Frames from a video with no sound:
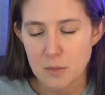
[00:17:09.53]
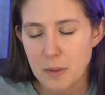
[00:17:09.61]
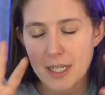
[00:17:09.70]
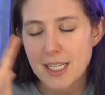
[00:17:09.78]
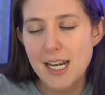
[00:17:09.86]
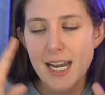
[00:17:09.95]

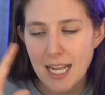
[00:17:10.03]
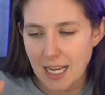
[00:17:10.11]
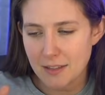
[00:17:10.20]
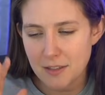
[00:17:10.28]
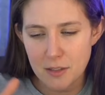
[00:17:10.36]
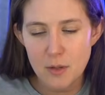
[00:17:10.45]
But in any
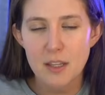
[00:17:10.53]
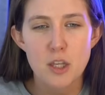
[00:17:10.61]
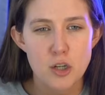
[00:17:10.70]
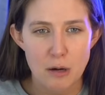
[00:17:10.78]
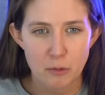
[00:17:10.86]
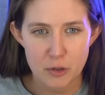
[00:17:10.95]
case, you get the
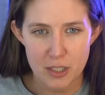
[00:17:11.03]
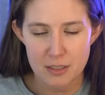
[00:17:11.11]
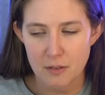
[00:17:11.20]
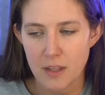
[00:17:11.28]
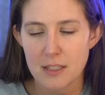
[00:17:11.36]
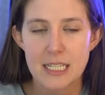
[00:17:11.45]
general gist of this.